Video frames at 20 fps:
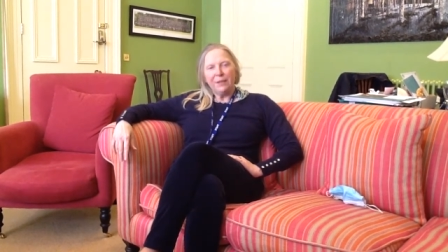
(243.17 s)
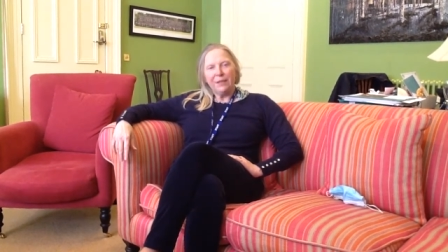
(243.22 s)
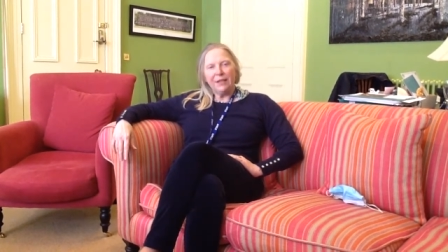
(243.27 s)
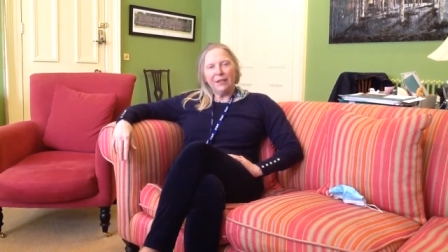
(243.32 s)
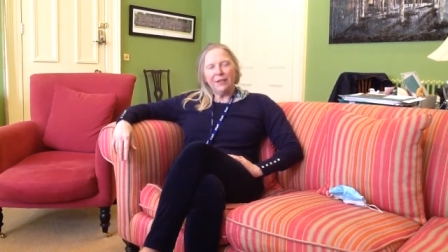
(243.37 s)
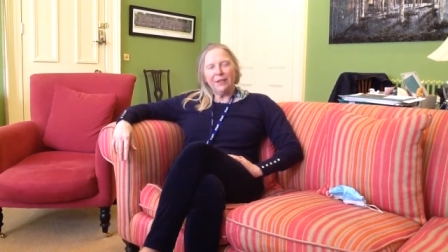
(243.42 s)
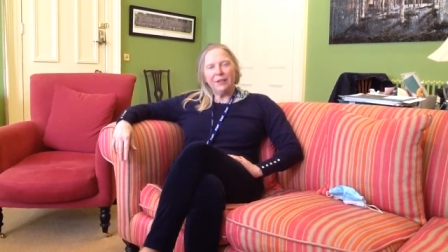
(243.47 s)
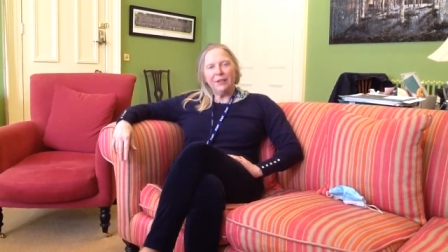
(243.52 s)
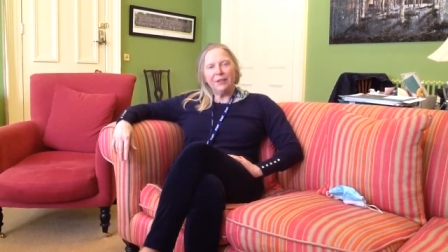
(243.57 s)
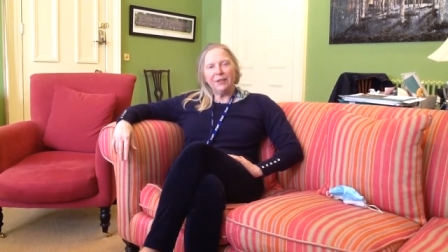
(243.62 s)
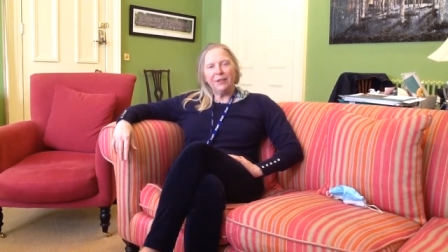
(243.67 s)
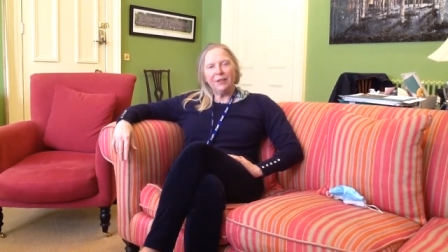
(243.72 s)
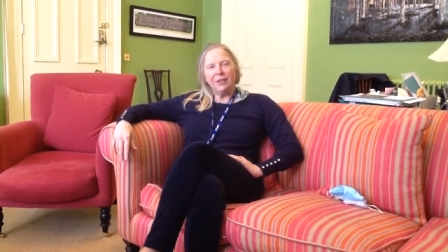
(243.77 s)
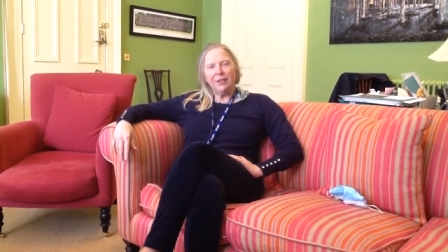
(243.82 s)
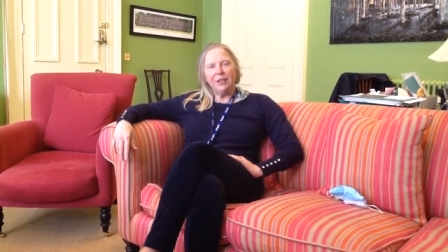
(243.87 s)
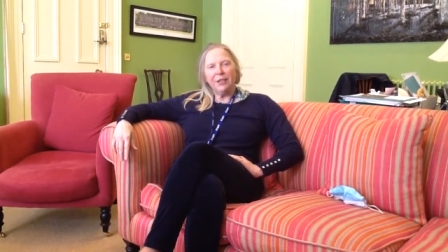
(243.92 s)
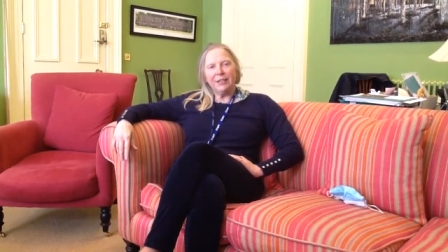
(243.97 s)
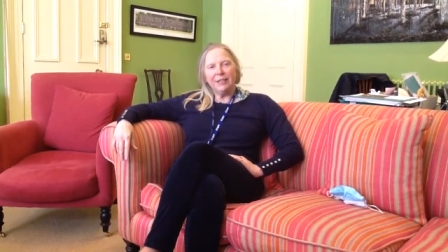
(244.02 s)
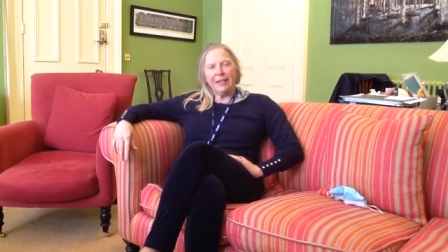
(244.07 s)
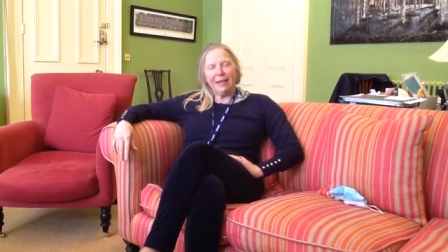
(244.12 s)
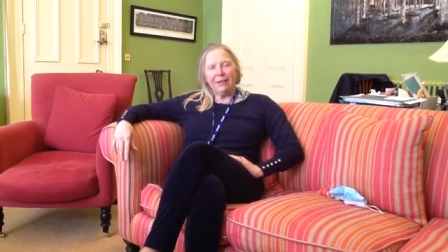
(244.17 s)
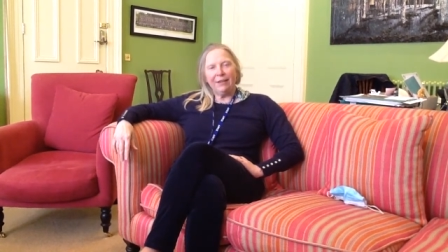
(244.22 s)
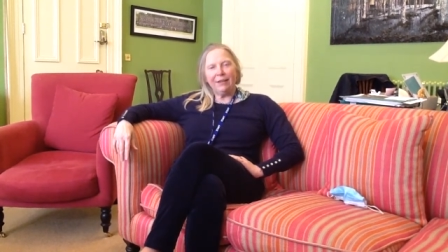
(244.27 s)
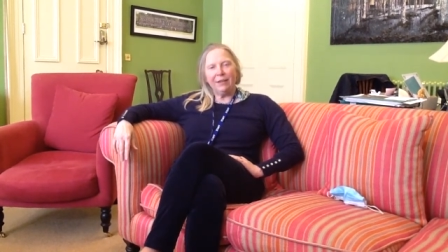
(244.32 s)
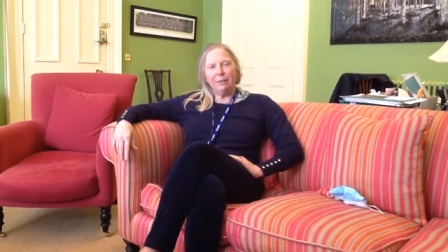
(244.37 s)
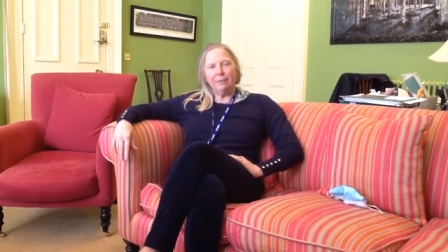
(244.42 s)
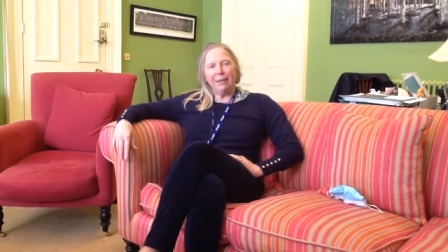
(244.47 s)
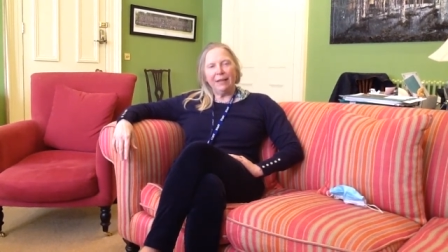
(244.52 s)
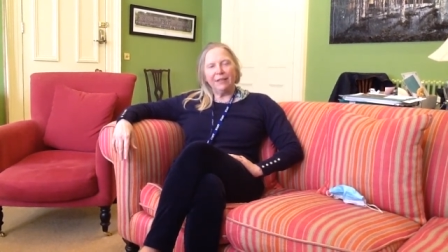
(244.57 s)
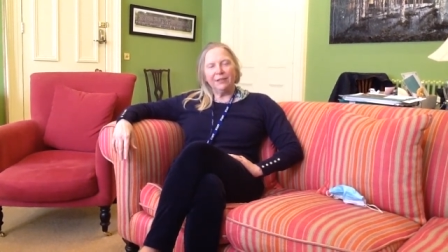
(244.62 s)
And I think a third area
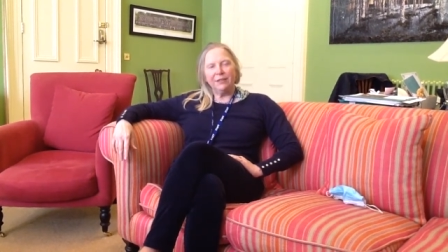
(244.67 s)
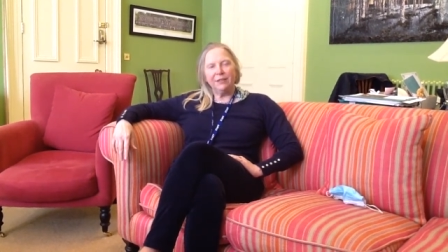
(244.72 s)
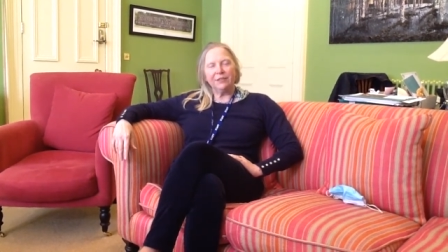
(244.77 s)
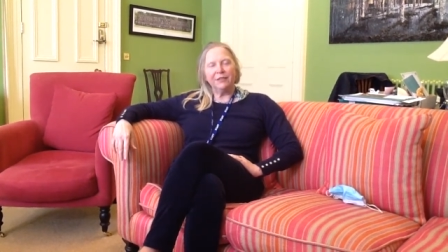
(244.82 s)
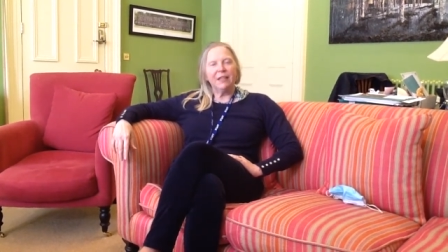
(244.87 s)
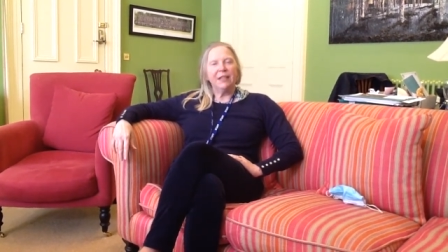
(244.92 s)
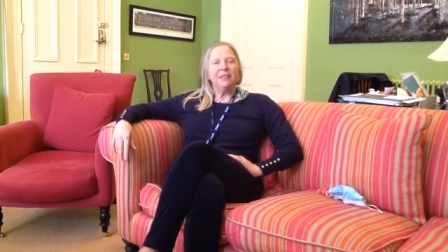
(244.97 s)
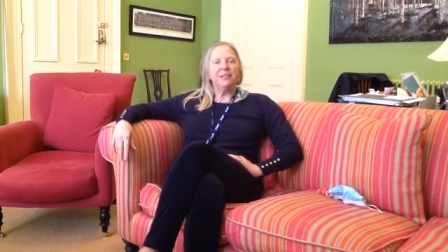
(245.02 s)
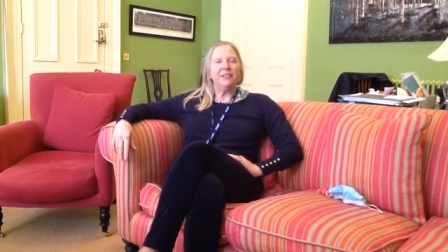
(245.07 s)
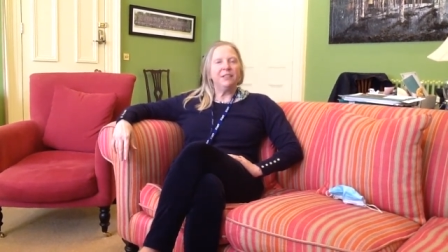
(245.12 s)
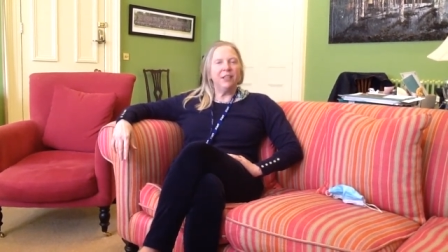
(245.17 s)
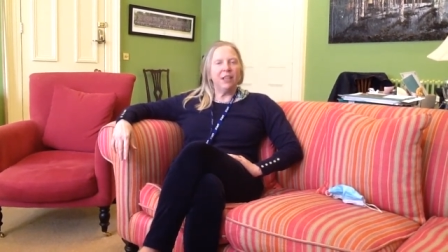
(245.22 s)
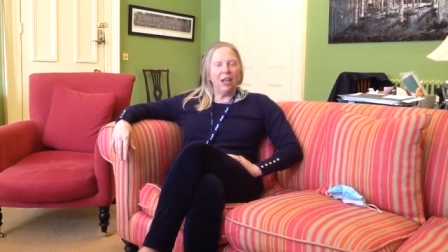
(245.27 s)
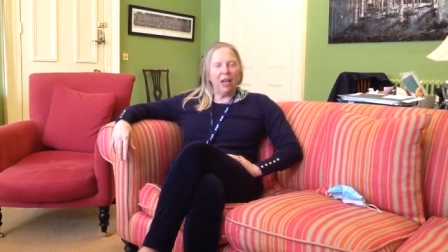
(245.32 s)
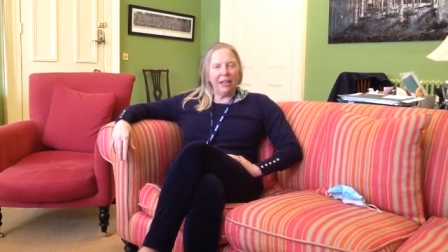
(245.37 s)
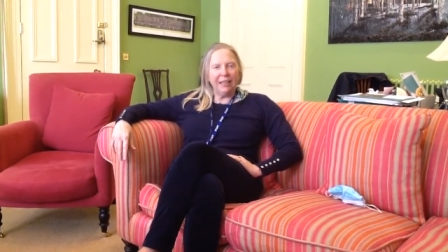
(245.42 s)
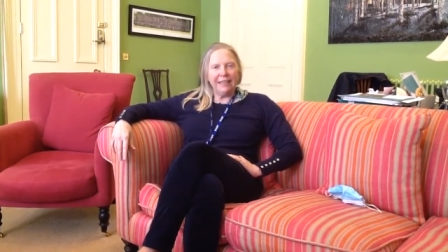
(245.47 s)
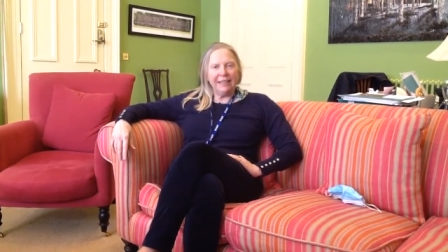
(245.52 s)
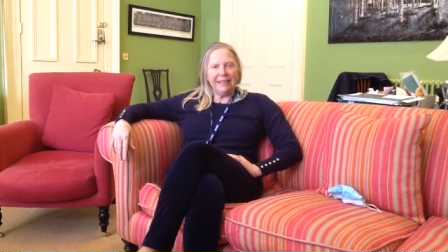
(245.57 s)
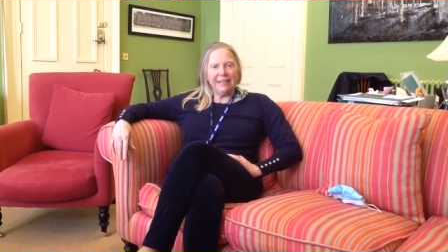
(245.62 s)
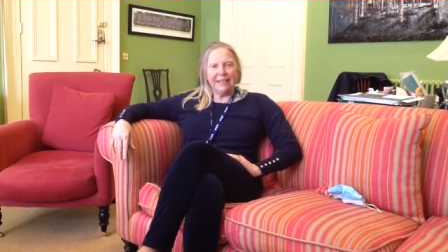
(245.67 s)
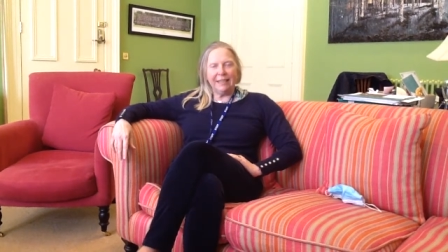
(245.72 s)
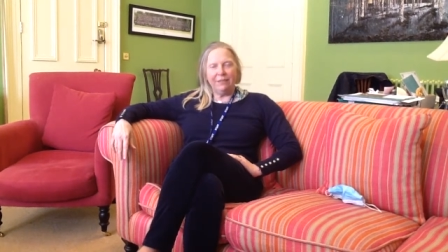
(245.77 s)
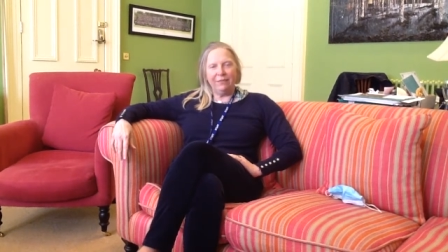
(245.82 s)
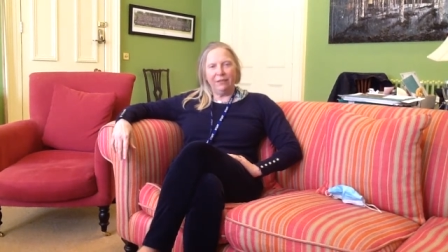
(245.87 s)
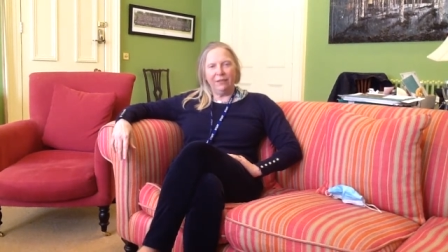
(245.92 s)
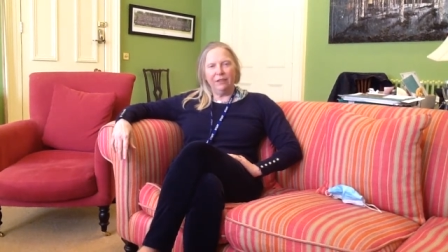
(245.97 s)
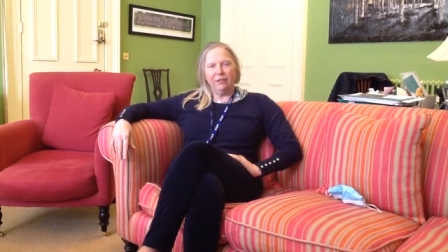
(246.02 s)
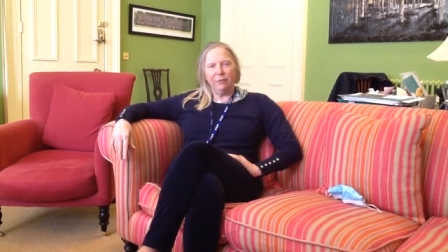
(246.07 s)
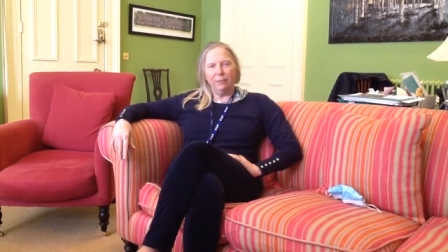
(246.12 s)
that makes us slightly
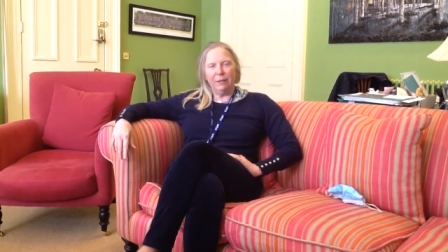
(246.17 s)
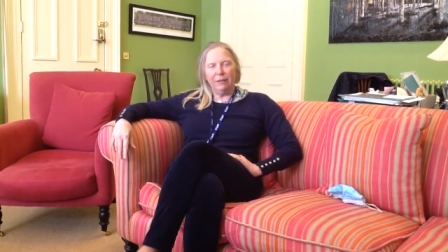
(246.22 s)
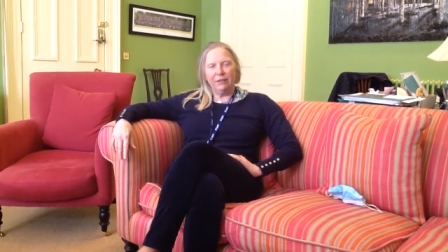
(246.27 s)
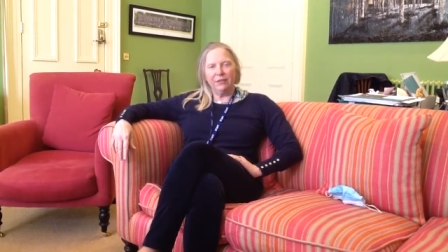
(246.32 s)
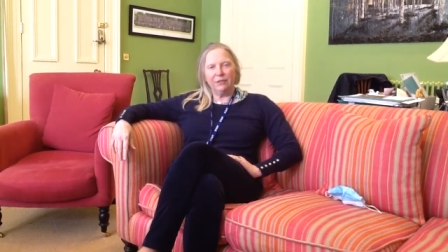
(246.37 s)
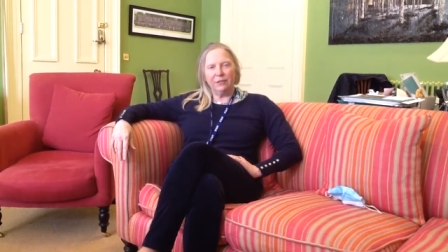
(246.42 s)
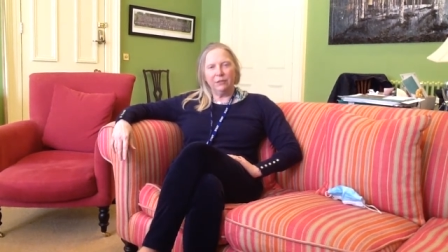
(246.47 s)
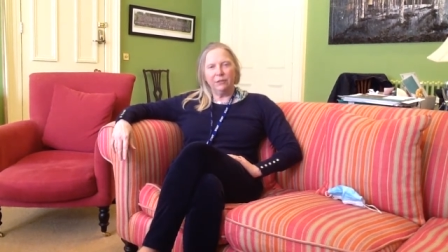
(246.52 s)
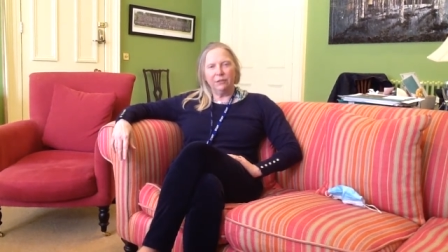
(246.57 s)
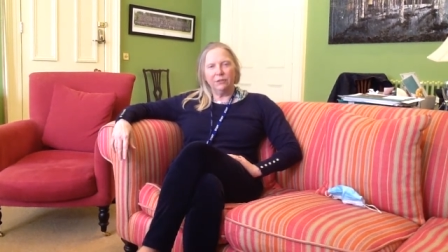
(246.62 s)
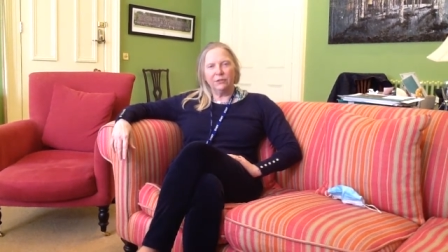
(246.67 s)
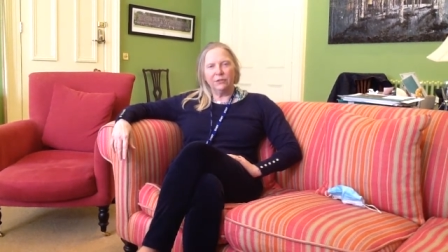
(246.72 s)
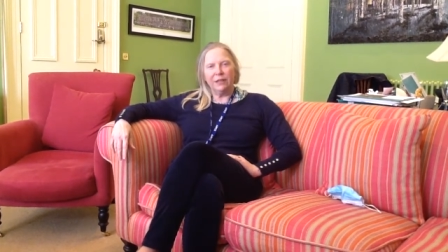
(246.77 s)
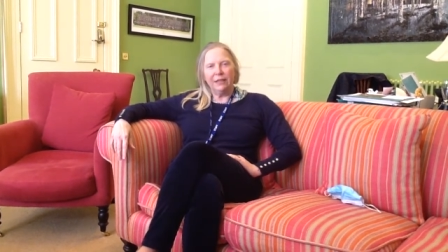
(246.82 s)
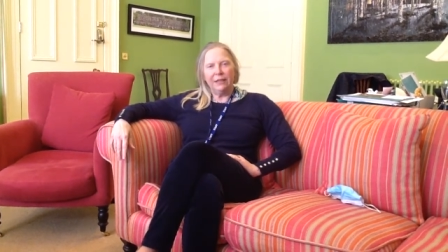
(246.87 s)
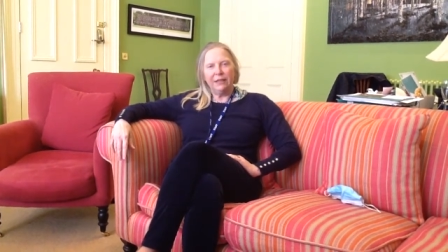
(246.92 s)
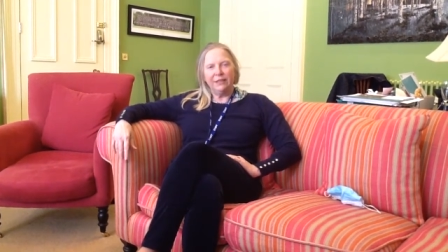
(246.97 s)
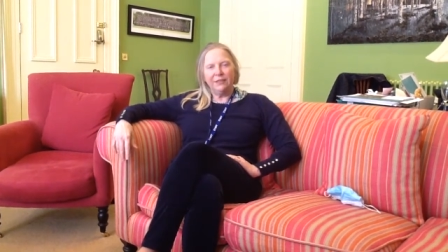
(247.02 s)
different from other schools,